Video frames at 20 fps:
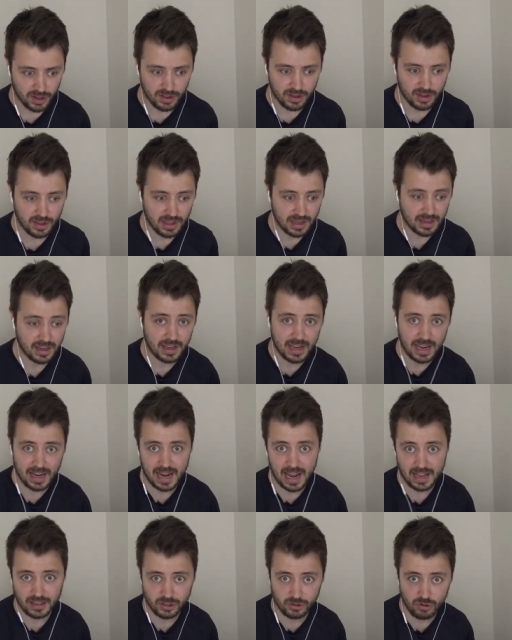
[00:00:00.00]
So then you can
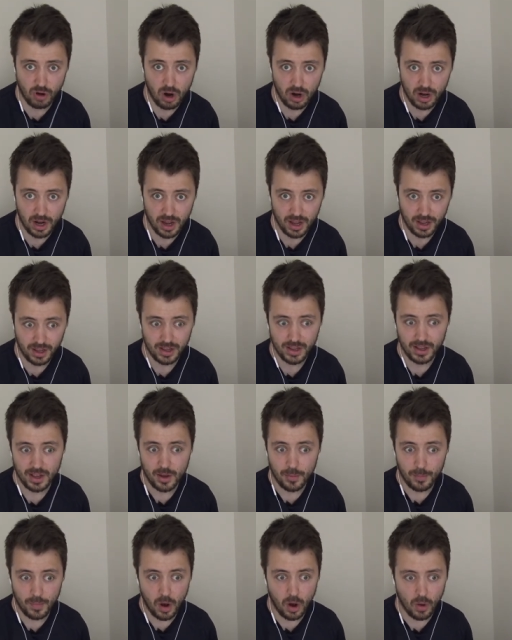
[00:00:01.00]
get stronger,
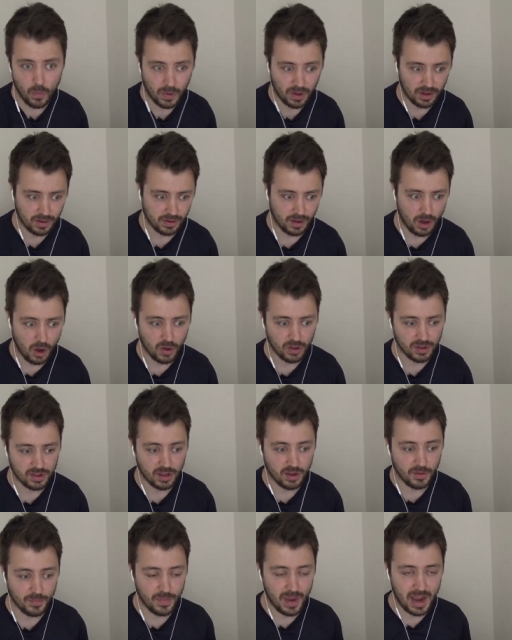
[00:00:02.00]
but will
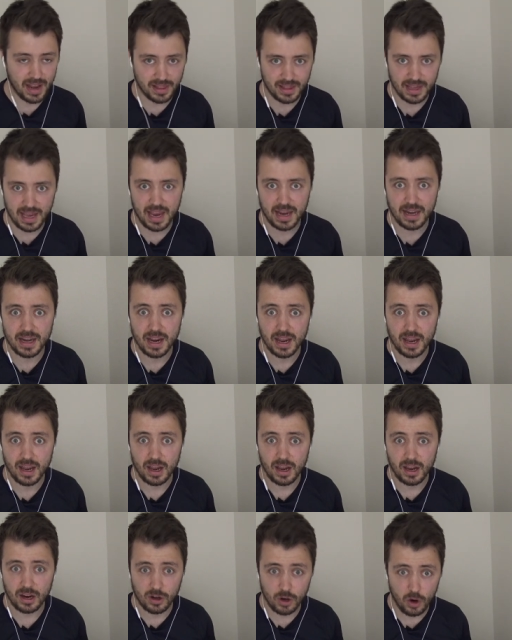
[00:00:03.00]
also maintain
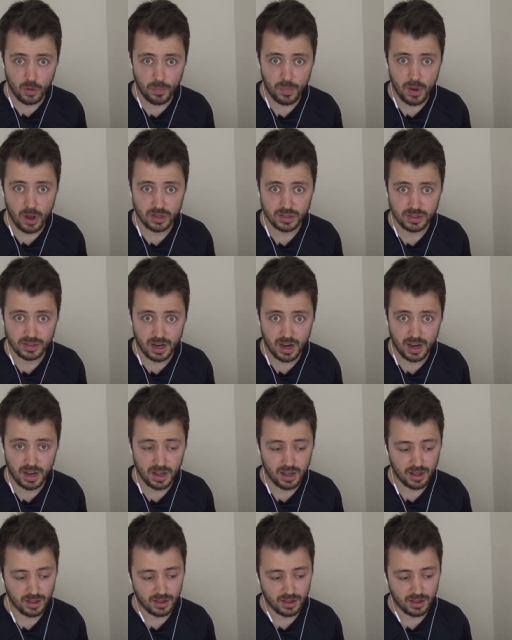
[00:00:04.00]
a good posture.